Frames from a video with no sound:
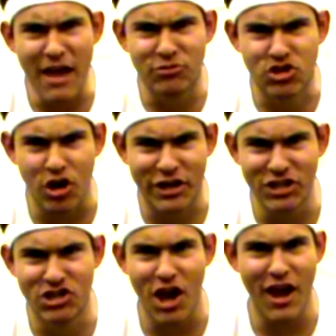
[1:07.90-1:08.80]
name's
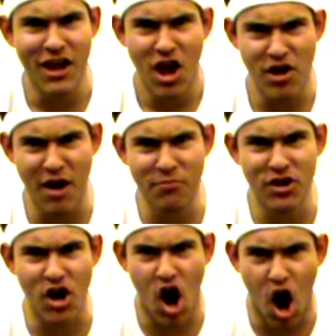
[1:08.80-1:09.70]
Chunky J, and I'm gonna